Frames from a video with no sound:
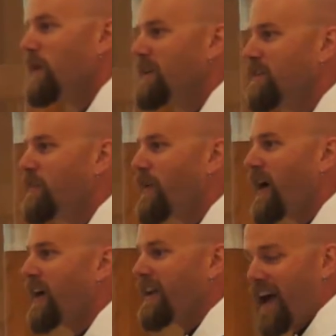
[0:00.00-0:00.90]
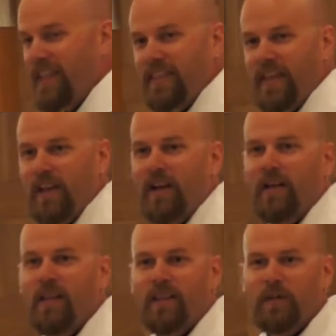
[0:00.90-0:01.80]
did find, I think,
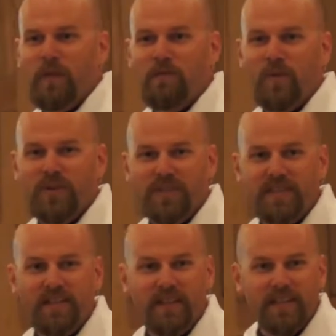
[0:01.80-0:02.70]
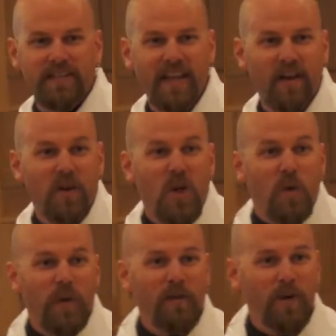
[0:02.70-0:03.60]
a little bit more stillness. Now,
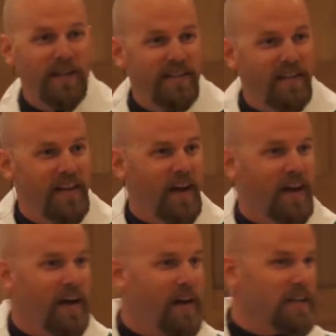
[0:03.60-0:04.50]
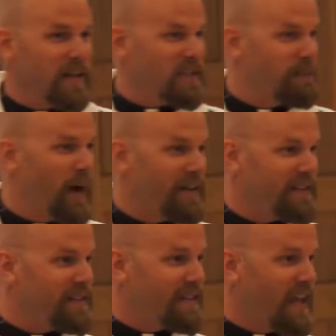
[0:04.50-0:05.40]
we'd rented a spot
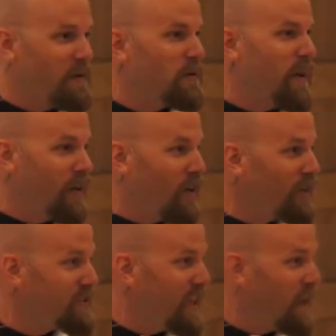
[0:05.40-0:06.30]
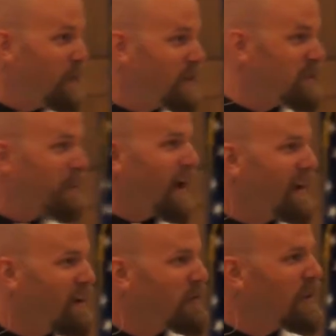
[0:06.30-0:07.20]
to stay where we could all stay in one spot,
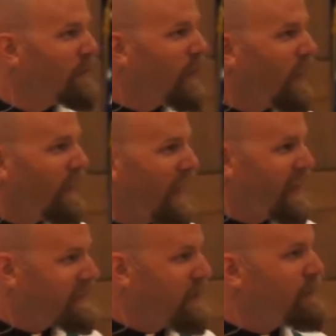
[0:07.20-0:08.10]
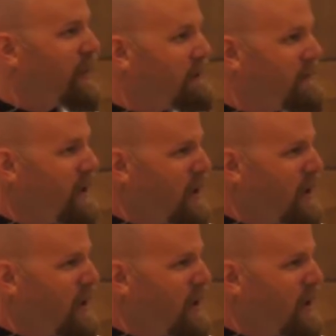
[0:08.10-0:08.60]
and I really felt like something